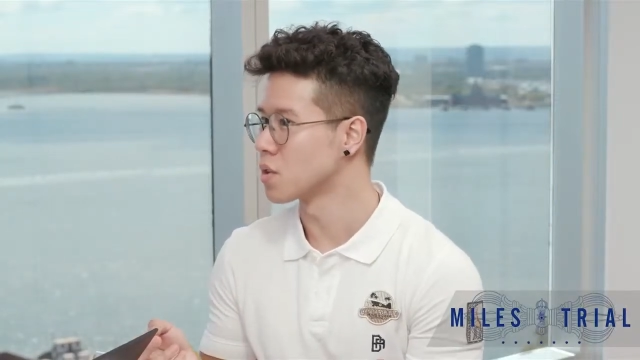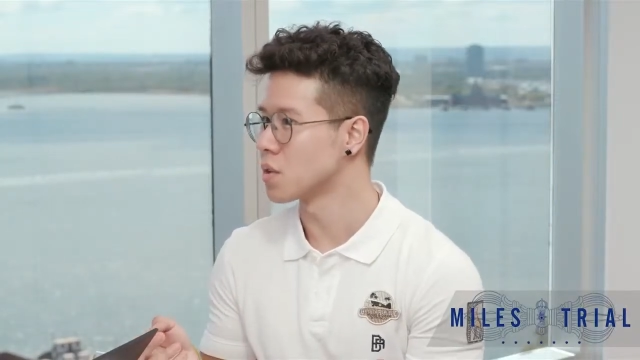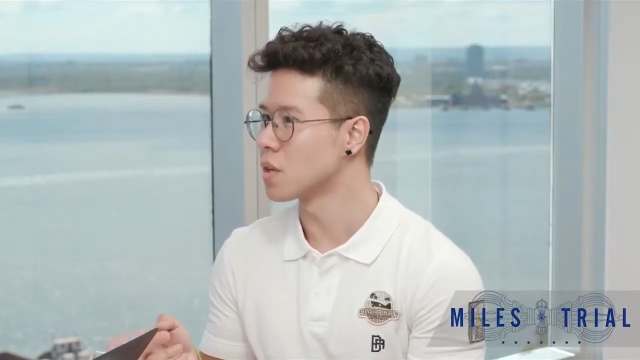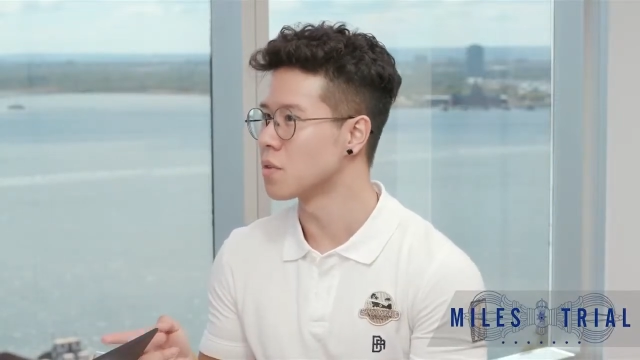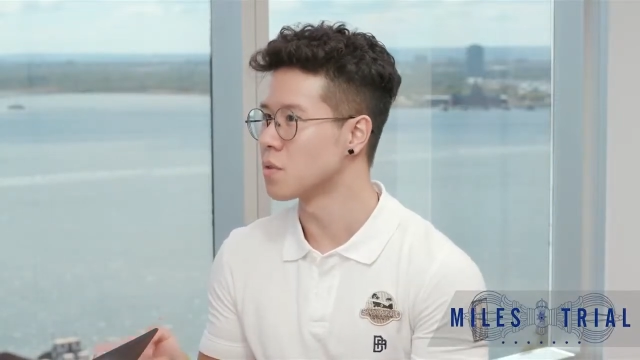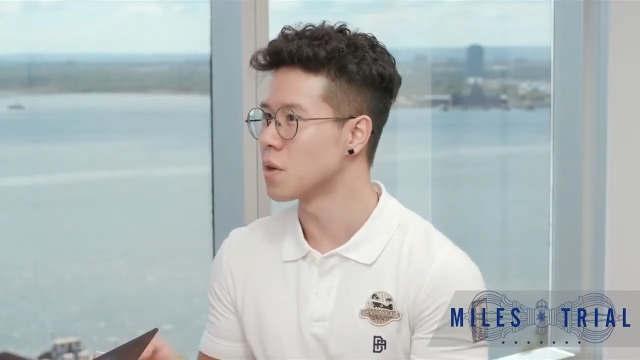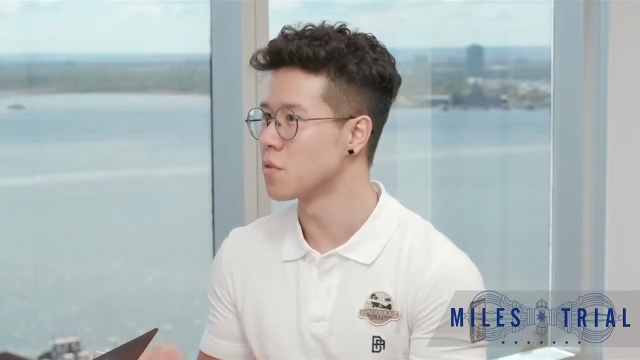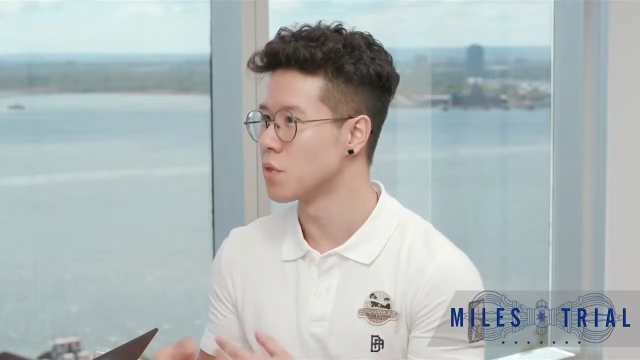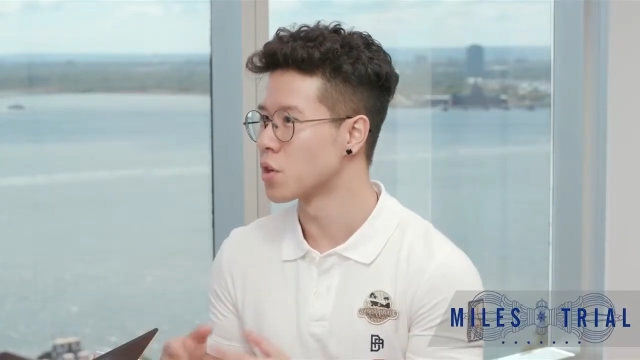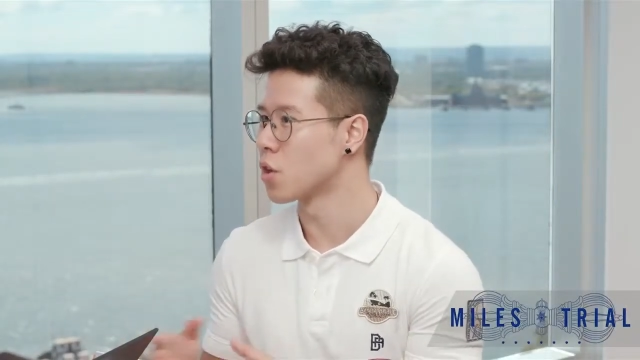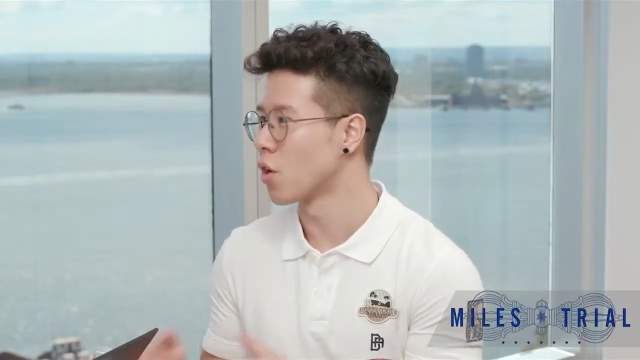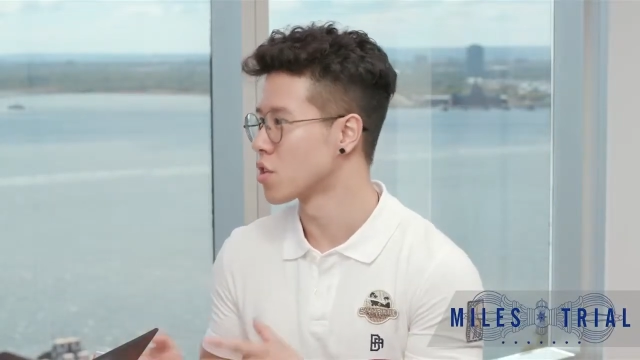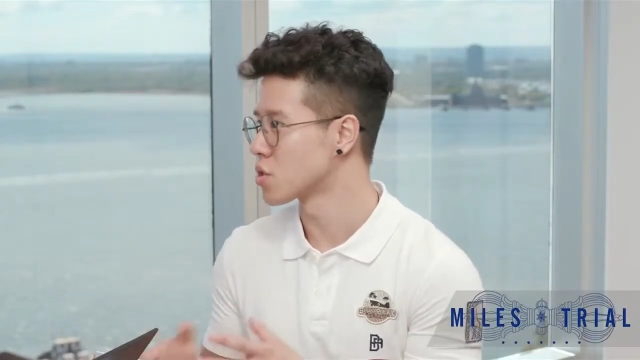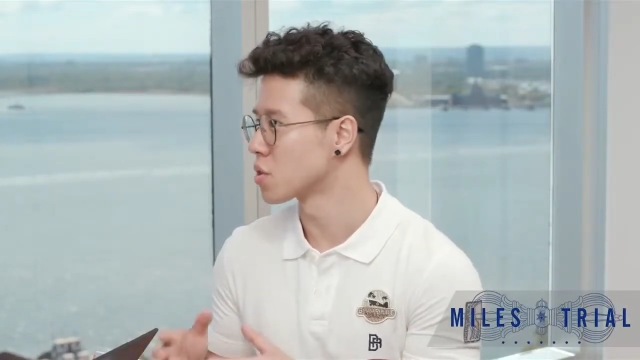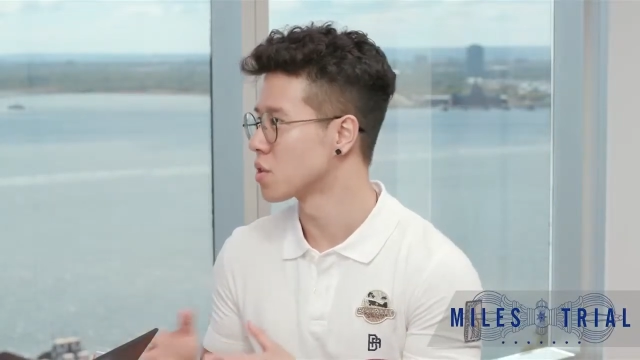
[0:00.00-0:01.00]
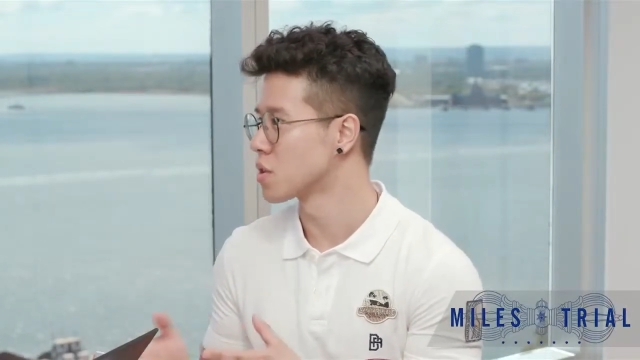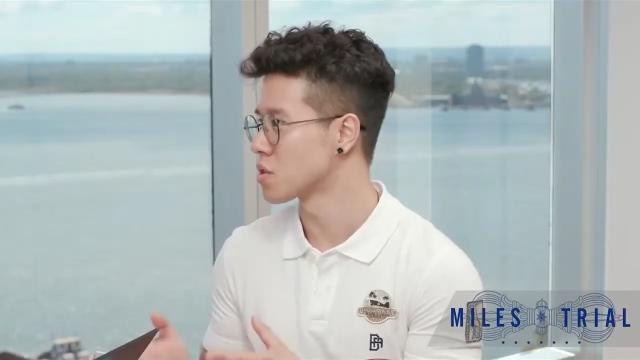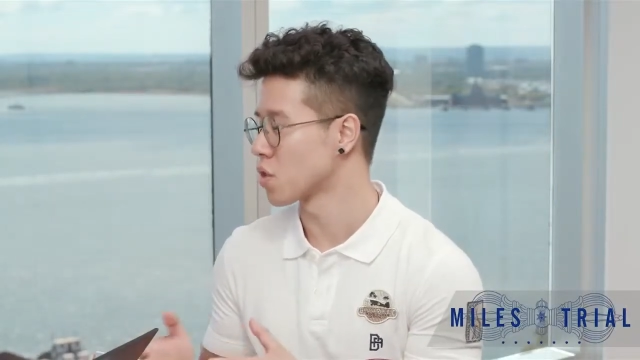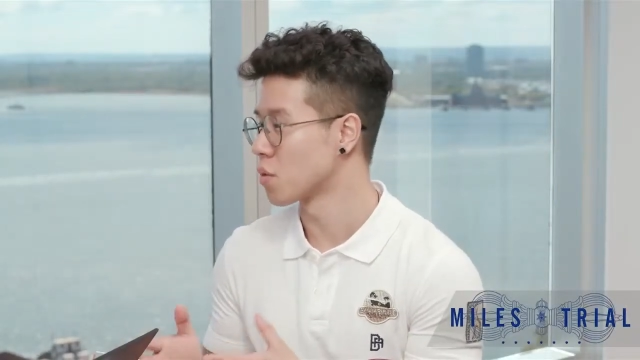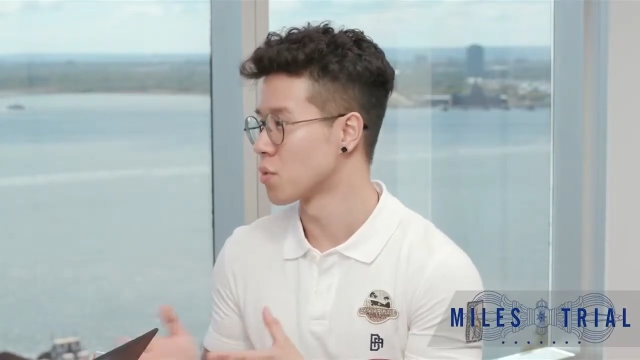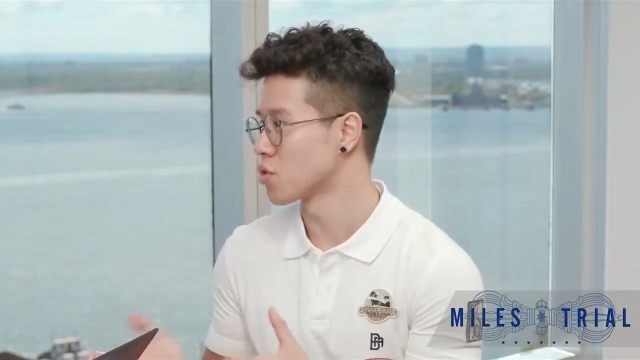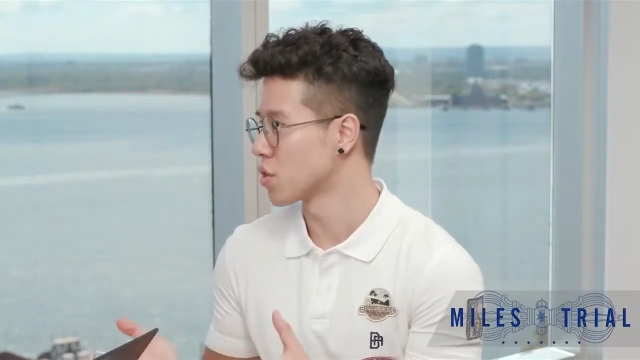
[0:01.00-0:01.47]
in regards to
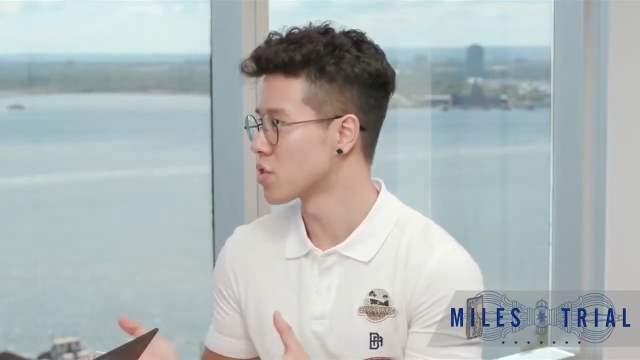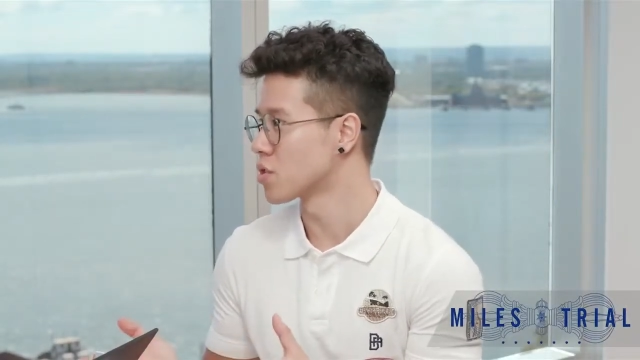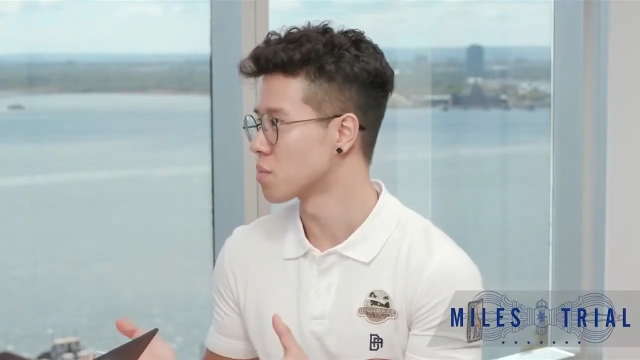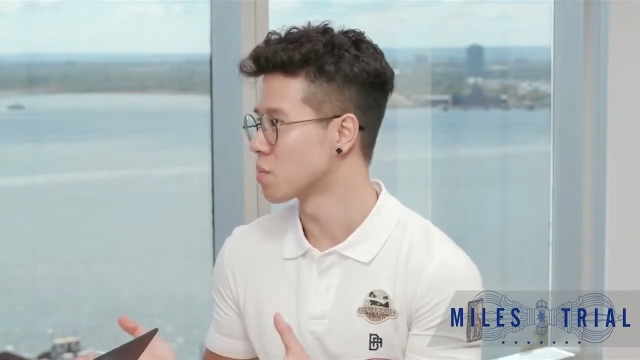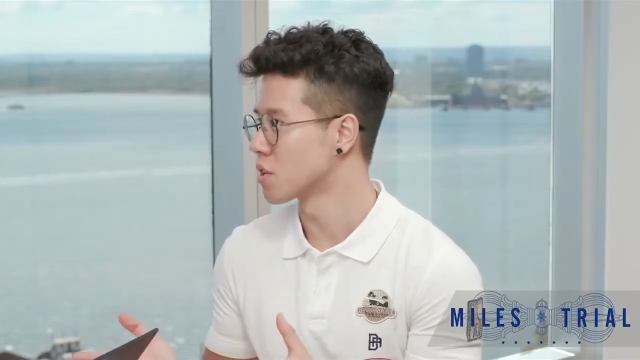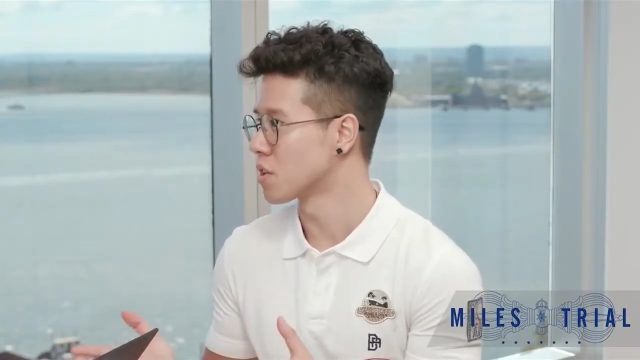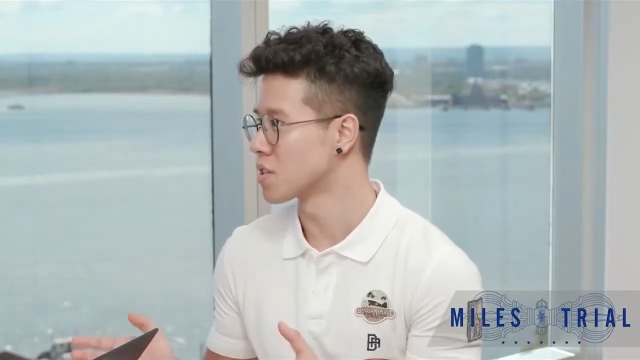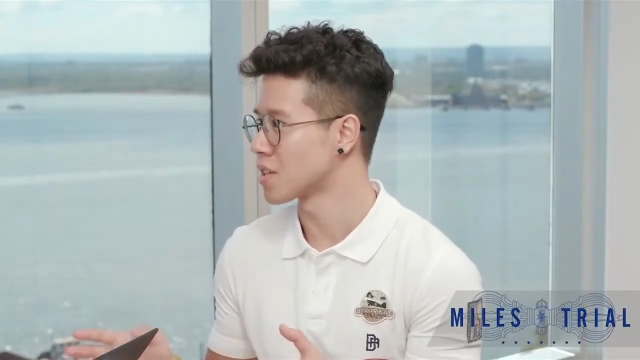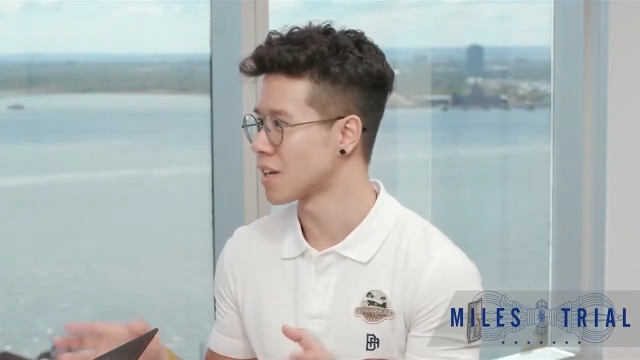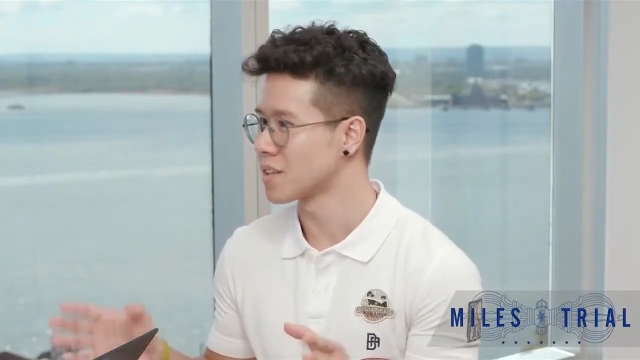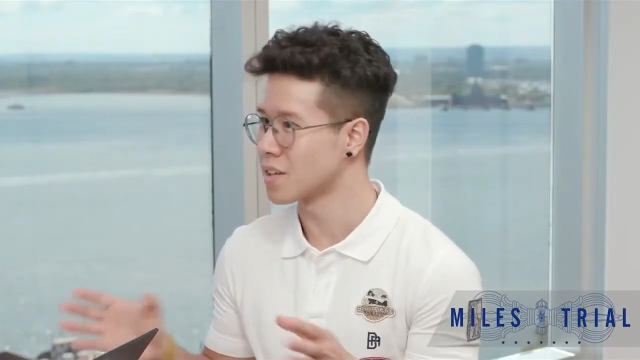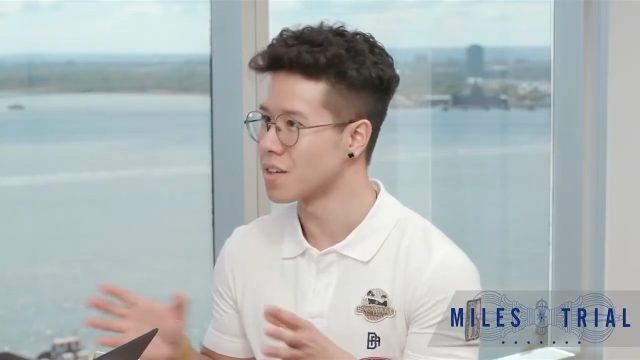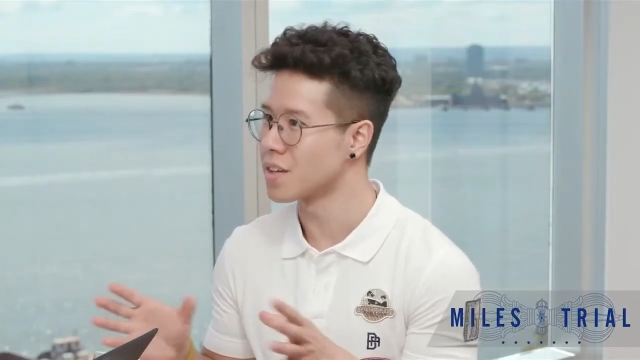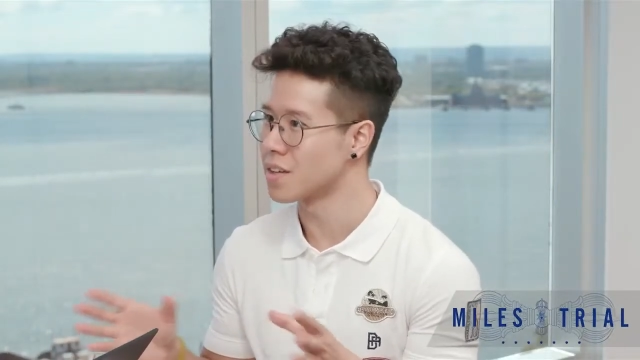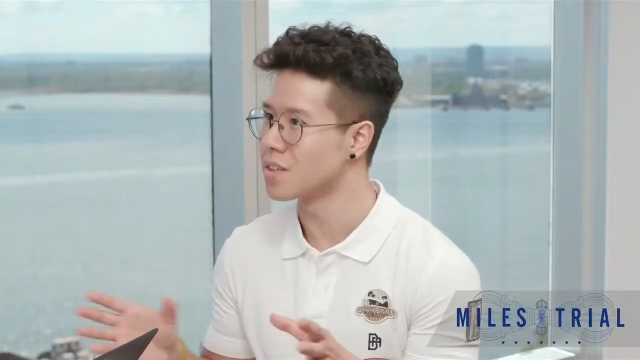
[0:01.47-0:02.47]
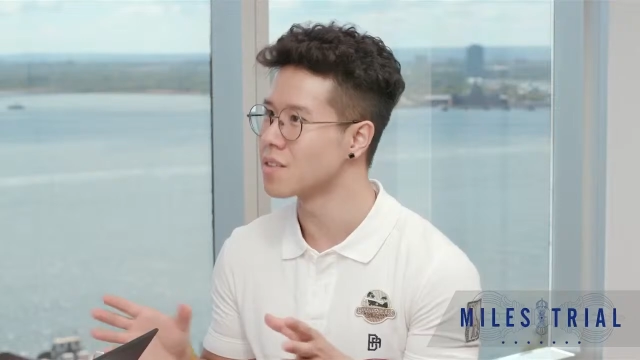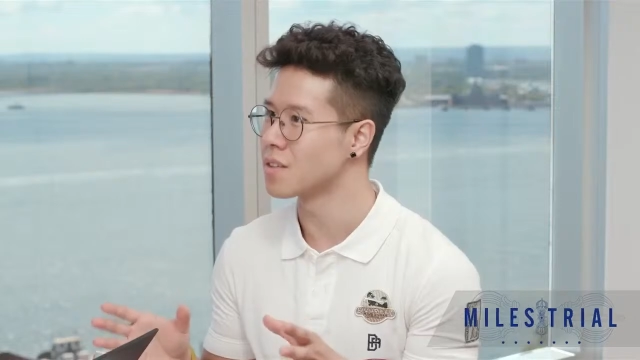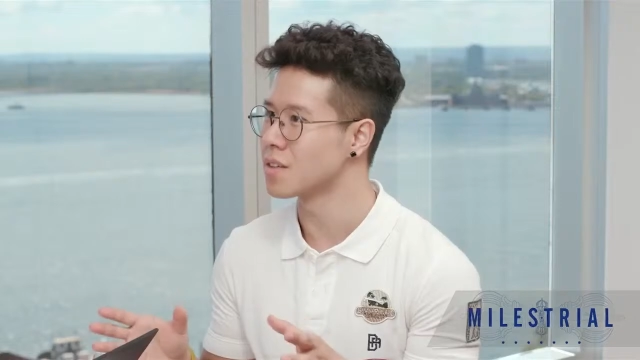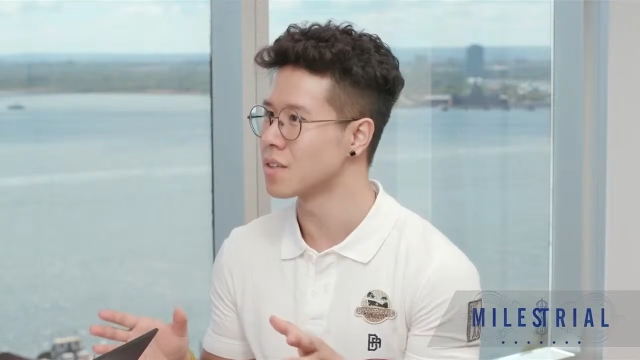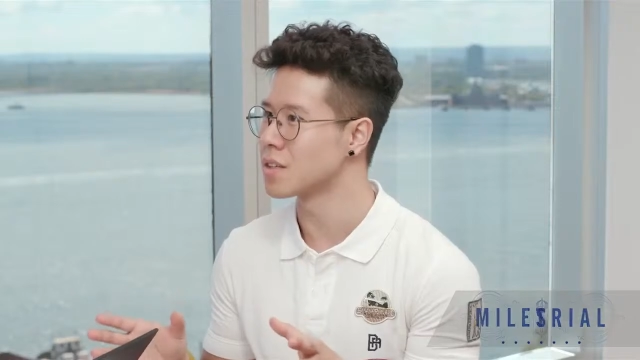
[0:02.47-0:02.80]
this arbitration, because I think